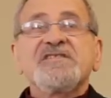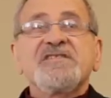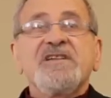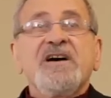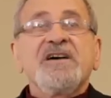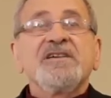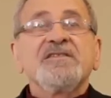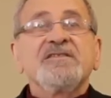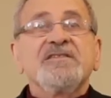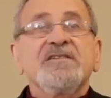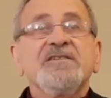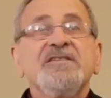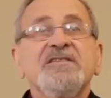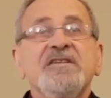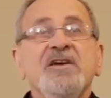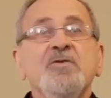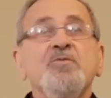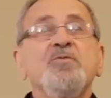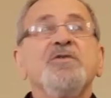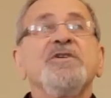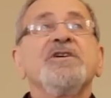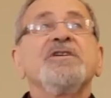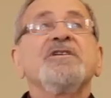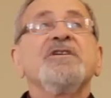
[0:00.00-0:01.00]
started,
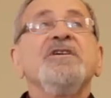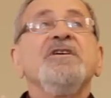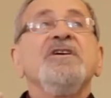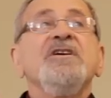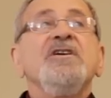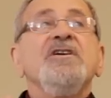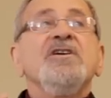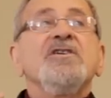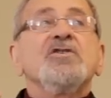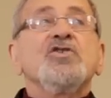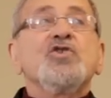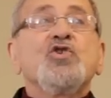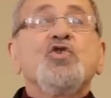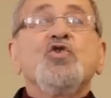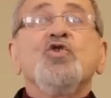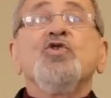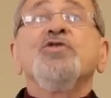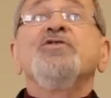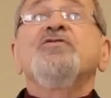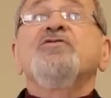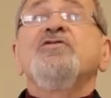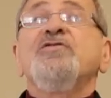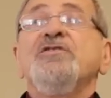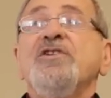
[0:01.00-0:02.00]
there were
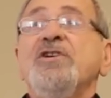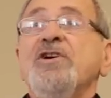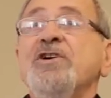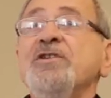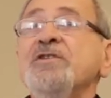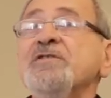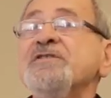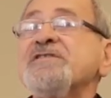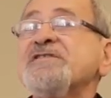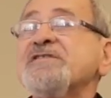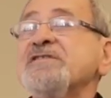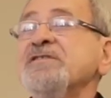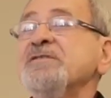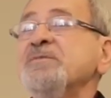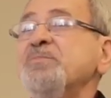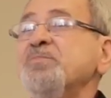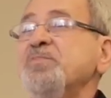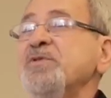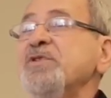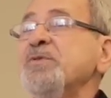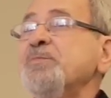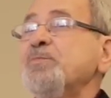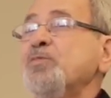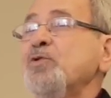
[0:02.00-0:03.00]
good,
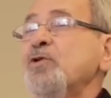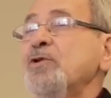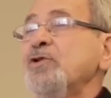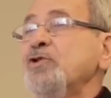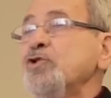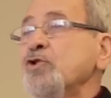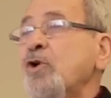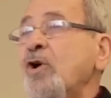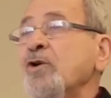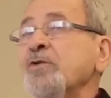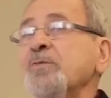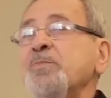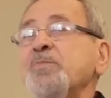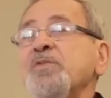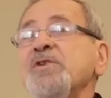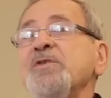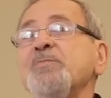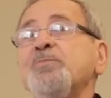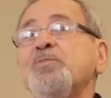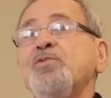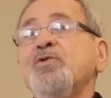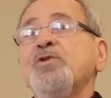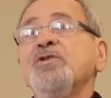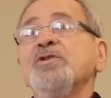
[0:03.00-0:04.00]
innocent people, young
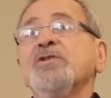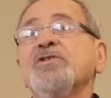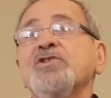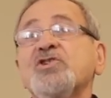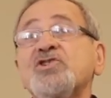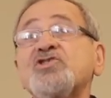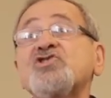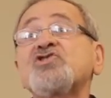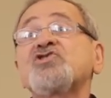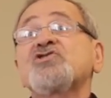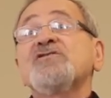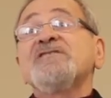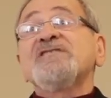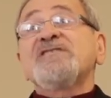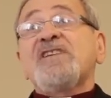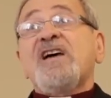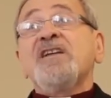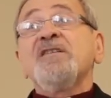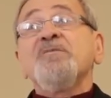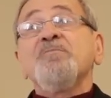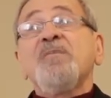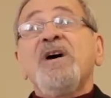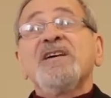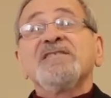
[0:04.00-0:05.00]
people, Christians
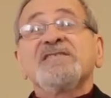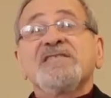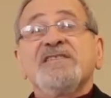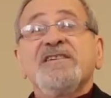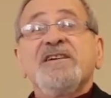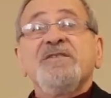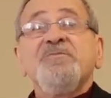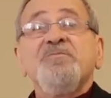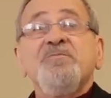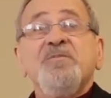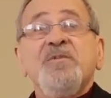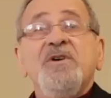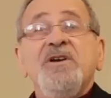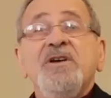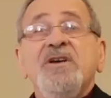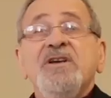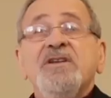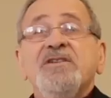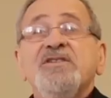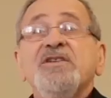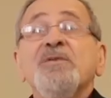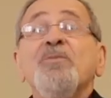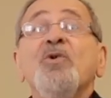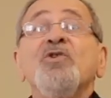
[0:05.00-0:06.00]
and Muslims,
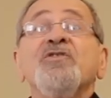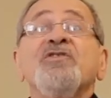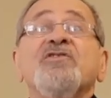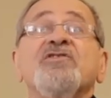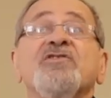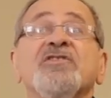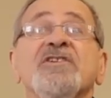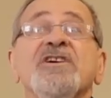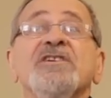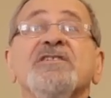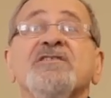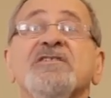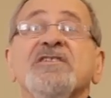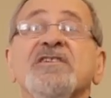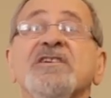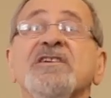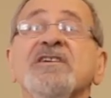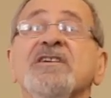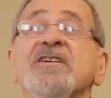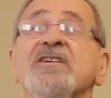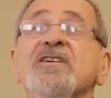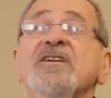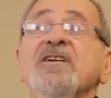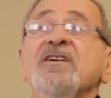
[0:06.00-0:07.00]

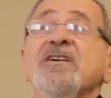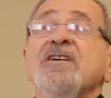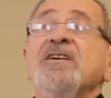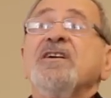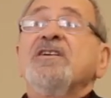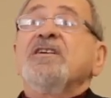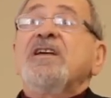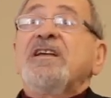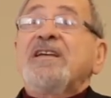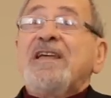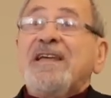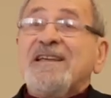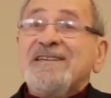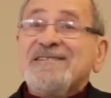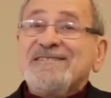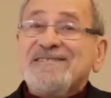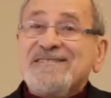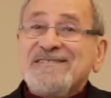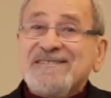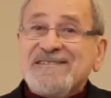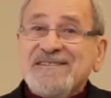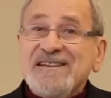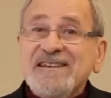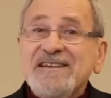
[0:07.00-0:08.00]
demonstrating,
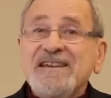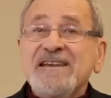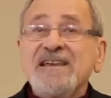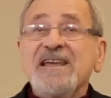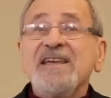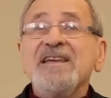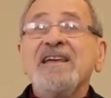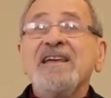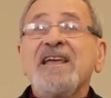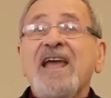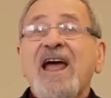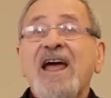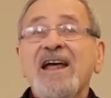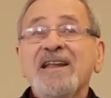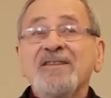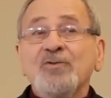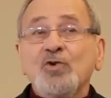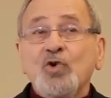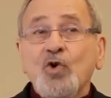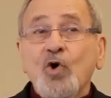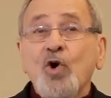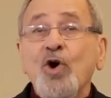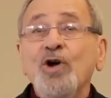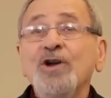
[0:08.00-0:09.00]
seeking
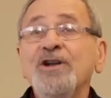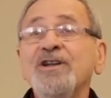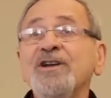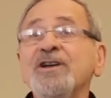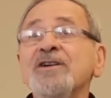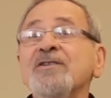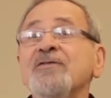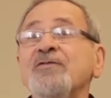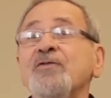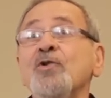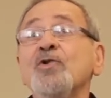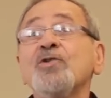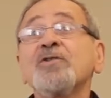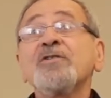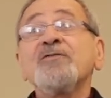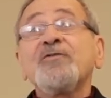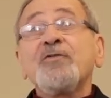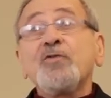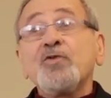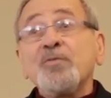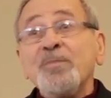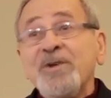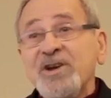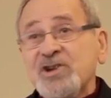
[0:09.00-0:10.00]
and calling for
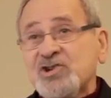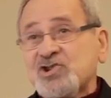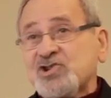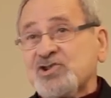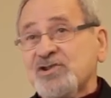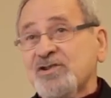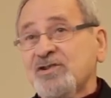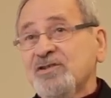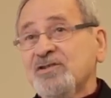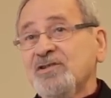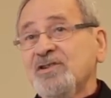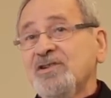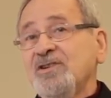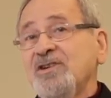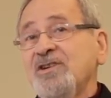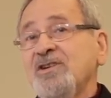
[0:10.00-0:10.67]
reformation,